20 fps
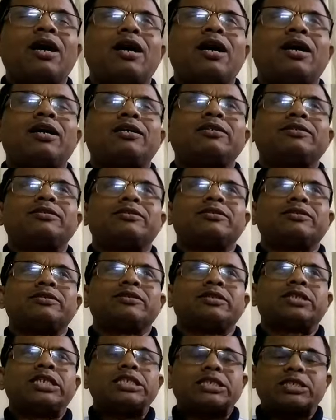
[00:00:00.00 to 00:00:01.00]

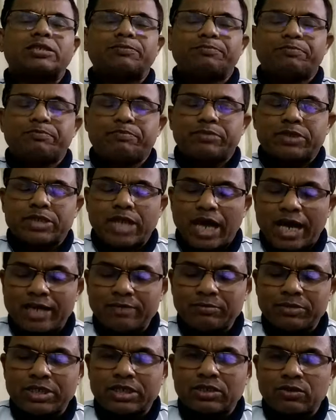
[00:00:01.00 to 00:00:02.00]
And this
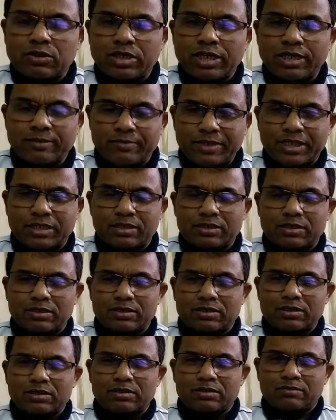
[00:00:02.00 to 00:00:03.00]
time that you're
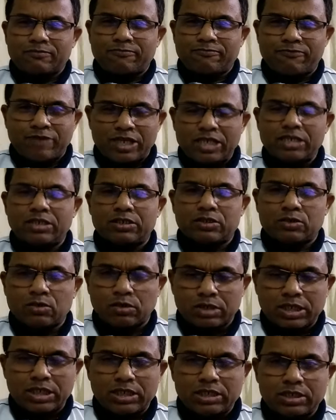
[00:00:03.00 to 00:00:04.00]
having free
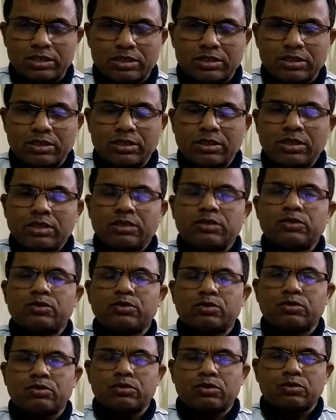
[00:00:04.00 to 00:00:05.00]
totally, you
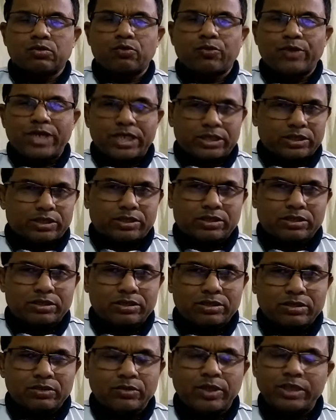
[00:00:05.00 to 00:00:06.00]
should not waste.
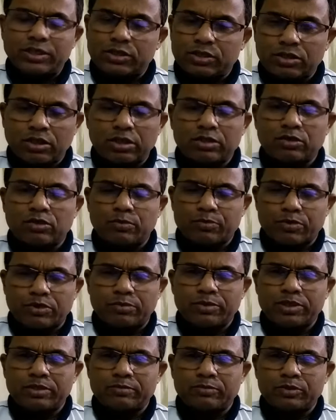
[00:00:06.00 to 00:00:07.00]
You enjoy, no
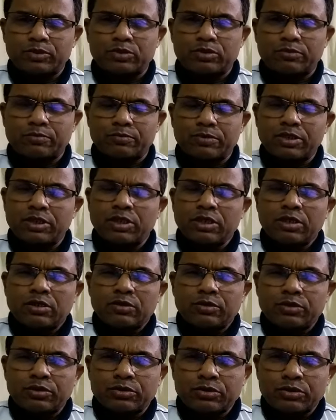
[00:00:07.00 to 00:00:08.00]
problem, with your
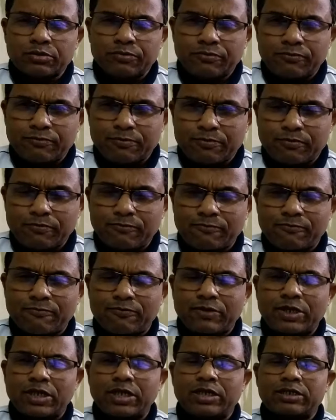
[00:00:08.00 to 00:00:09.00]

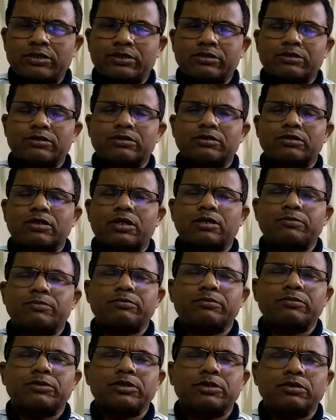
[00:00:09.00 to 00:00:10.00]
friends,
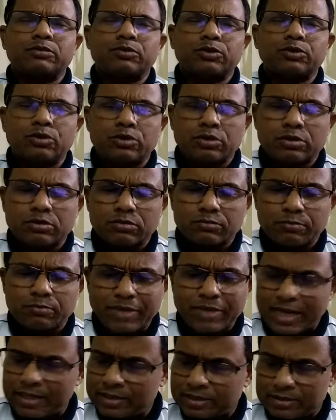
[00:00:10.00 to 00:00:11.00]
with your
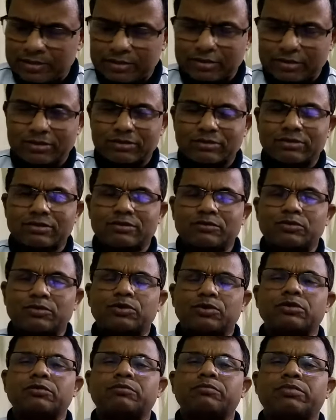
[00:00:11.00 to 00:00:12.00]
parents,
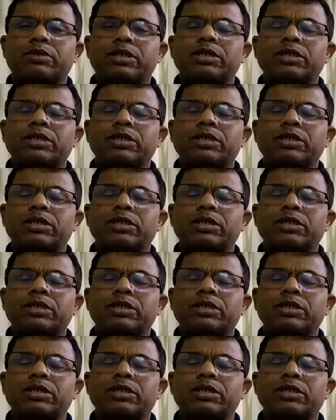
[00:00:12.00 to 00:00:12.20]
with your